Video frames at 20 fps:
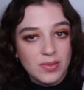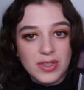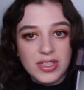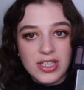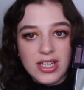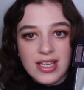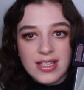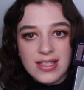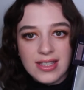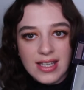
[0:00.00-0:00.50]
which
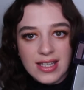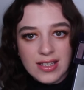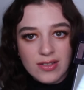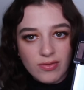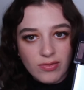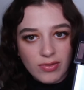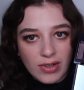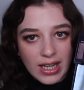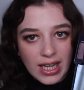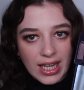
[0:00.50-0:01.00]
is this
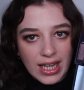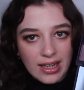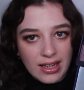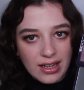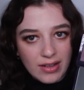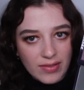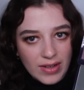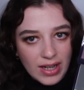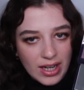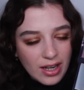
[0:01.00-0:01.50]
really
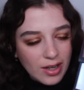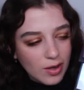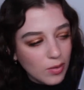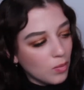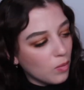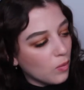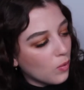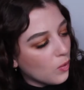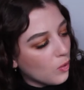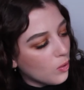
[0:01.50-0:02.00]
lovely like
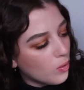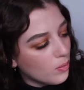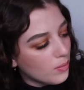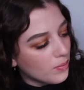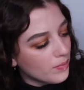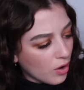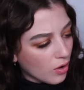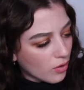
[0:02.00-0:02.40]
warm